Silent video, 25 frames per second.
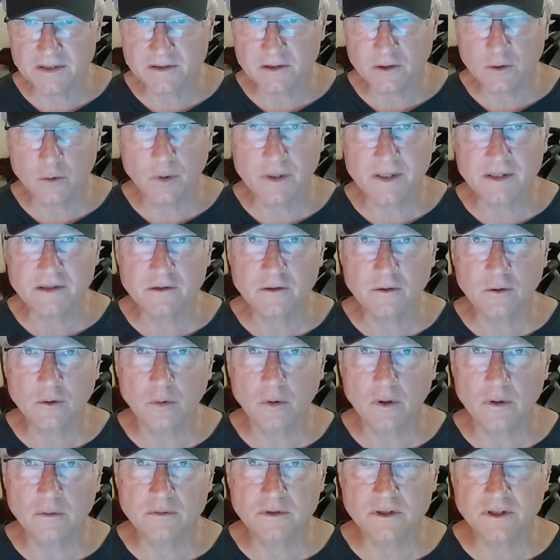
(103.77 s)
is quick to
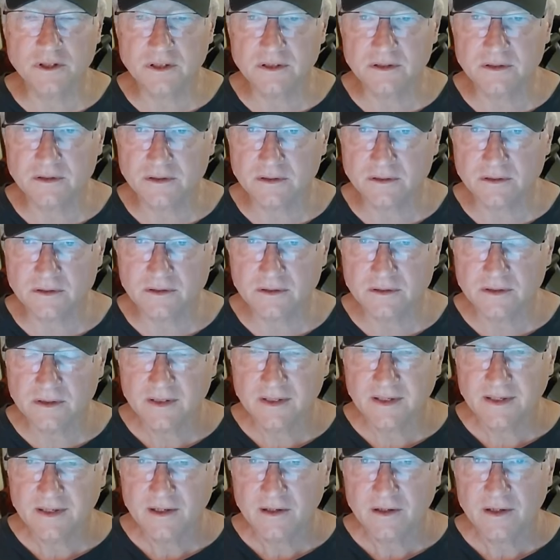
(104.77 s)
quote Jesus.
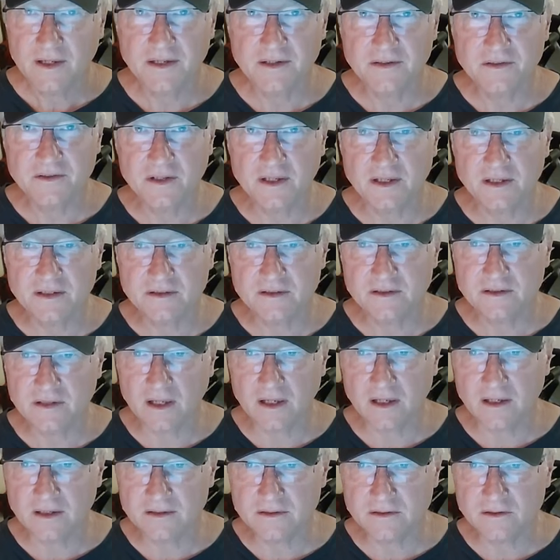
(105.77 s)
He says,
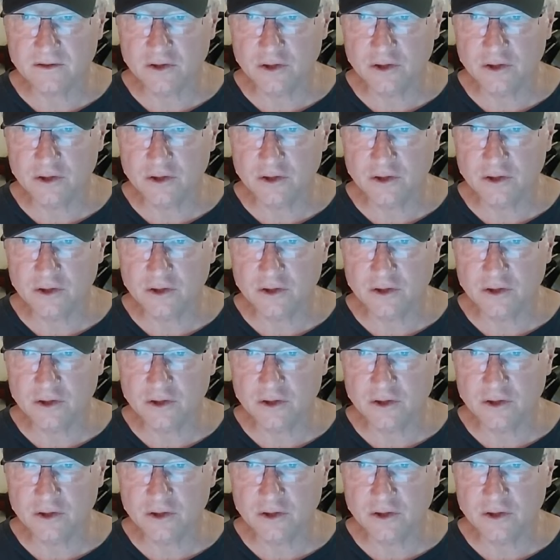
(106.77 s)
uh,